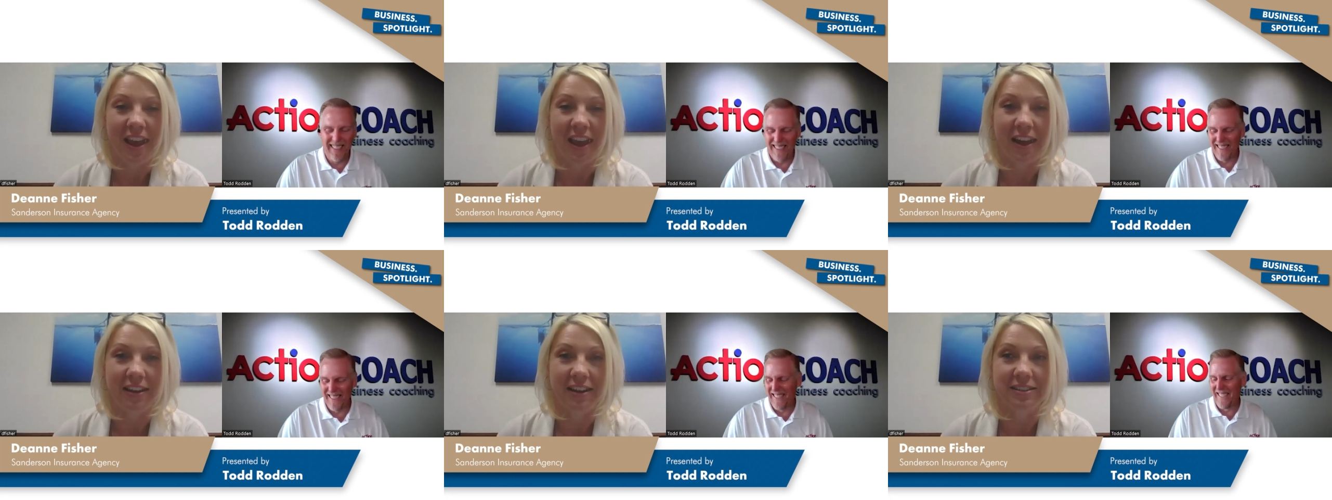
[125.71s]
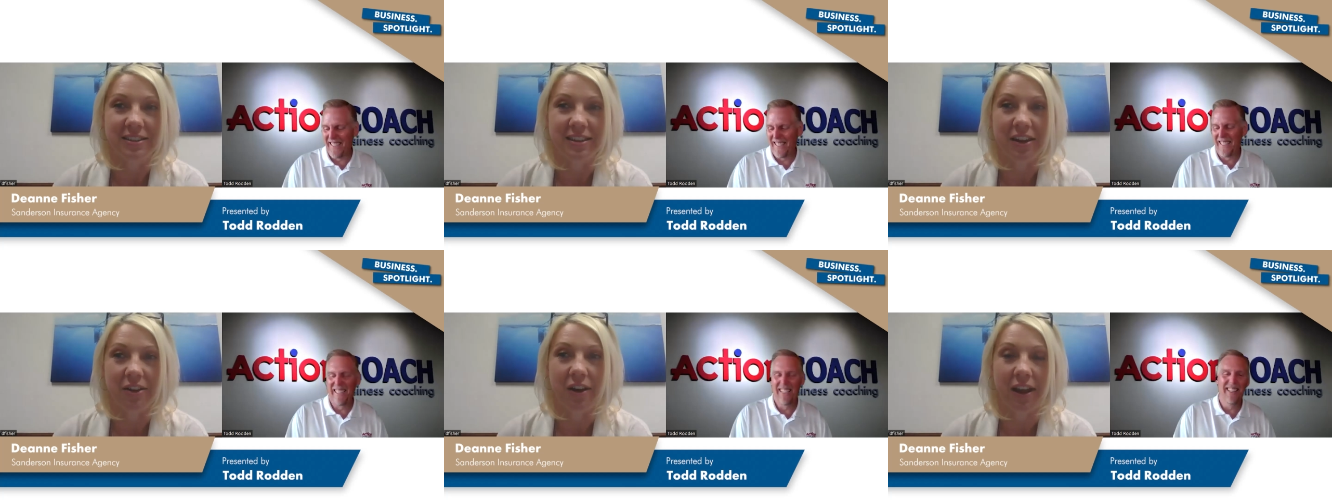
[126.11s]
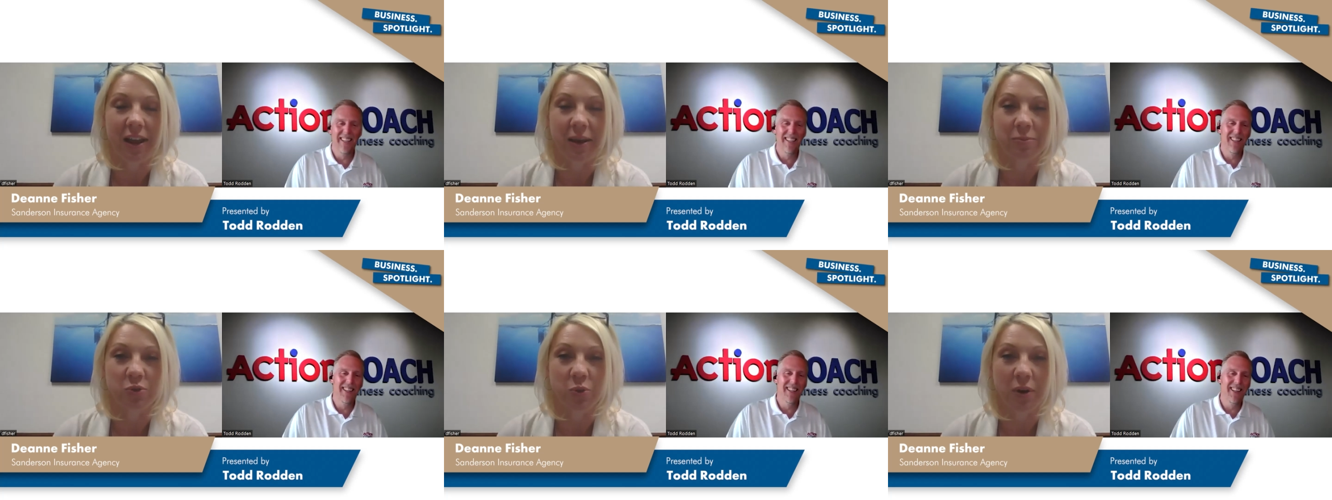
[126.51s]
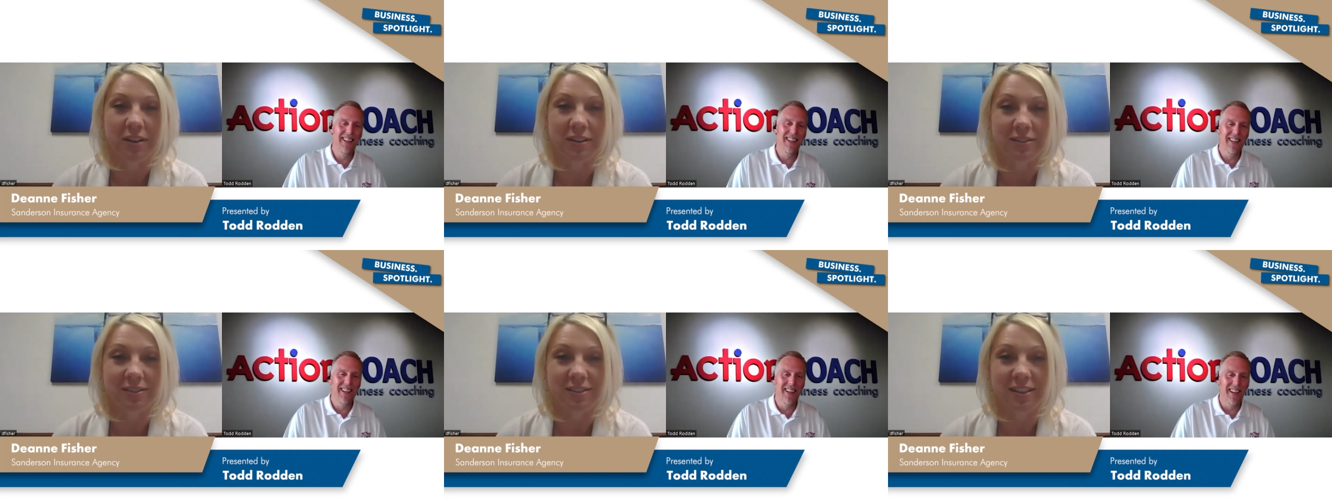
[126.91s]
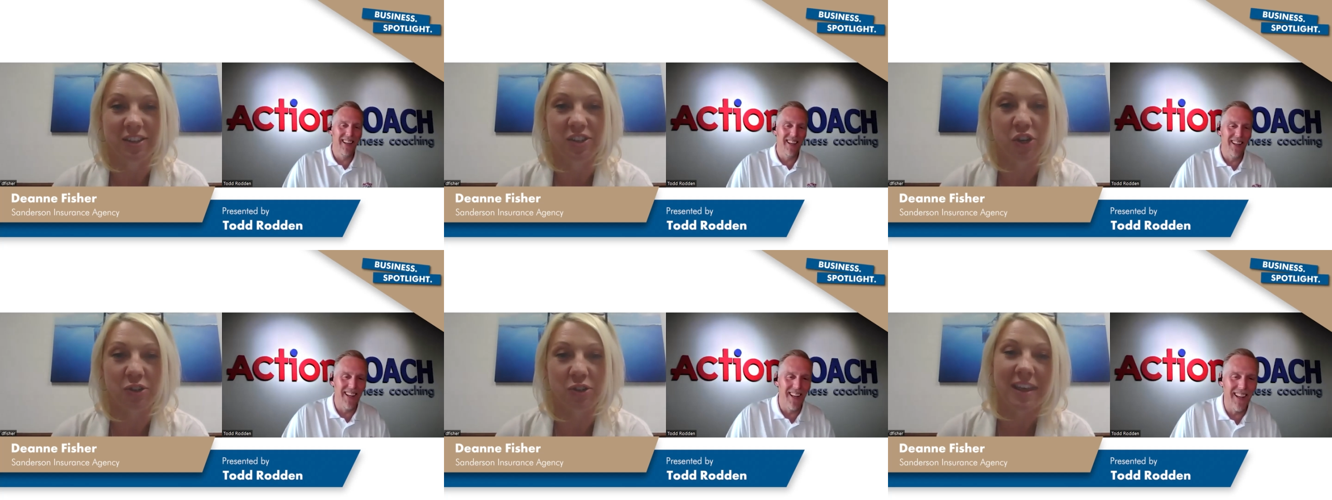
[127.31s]
Speaker 1: And here I am
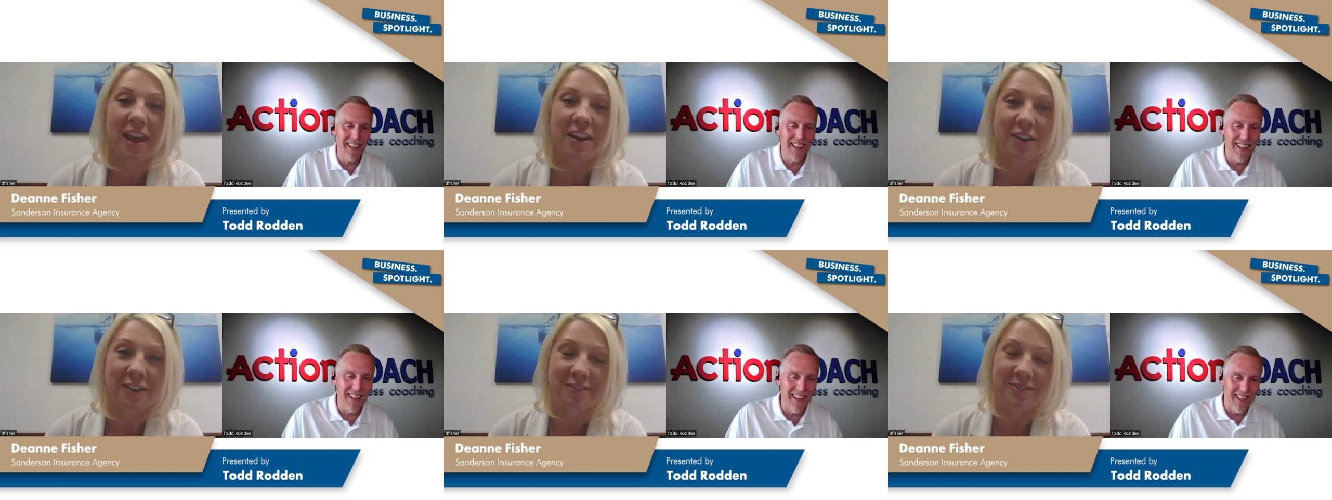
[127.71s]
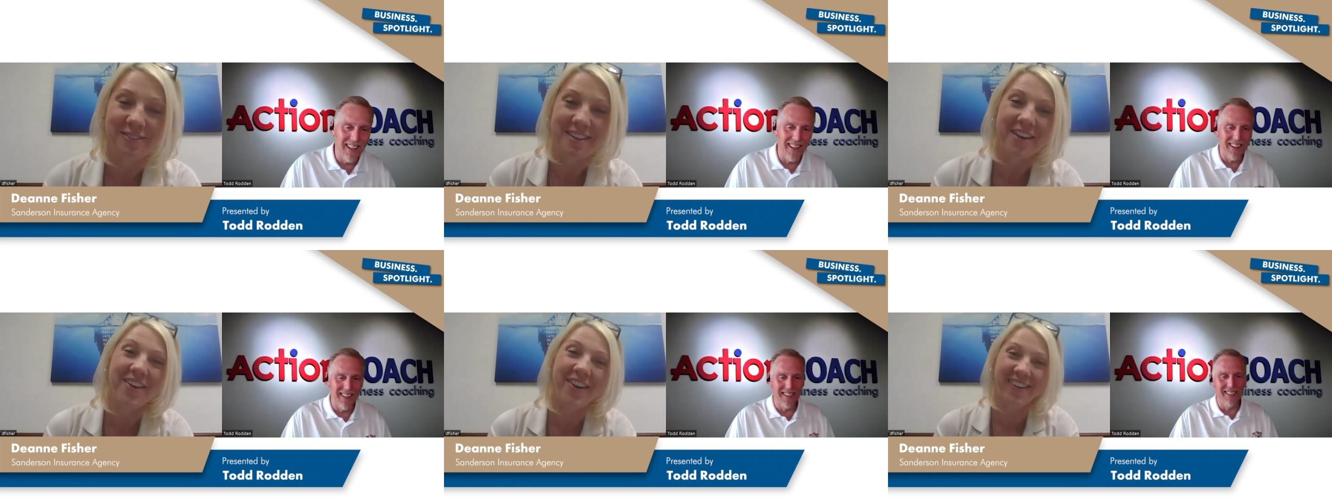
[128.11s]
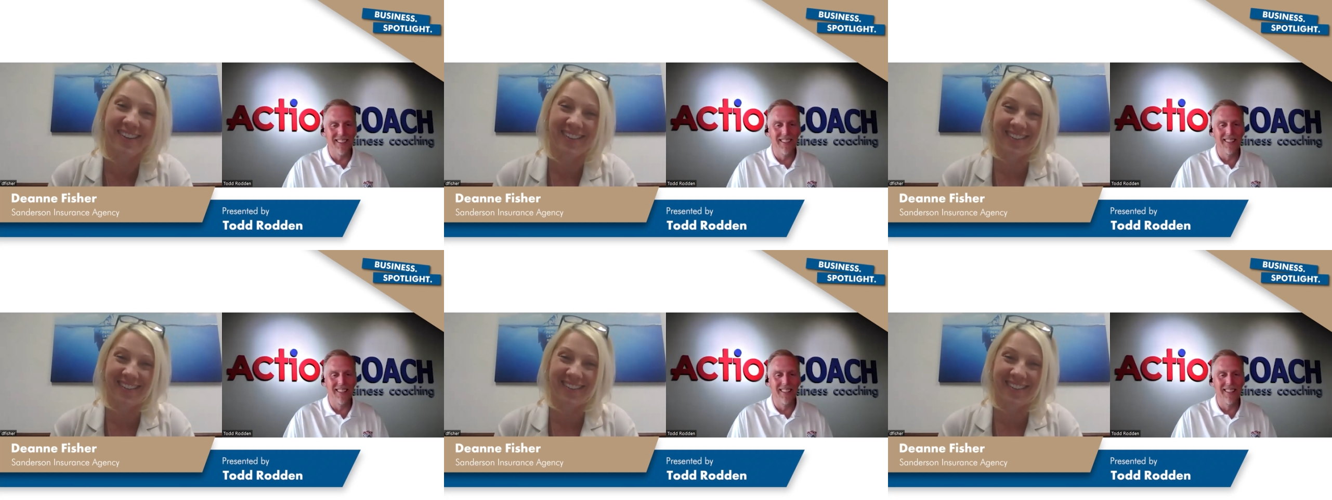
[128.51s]
26 years later. So.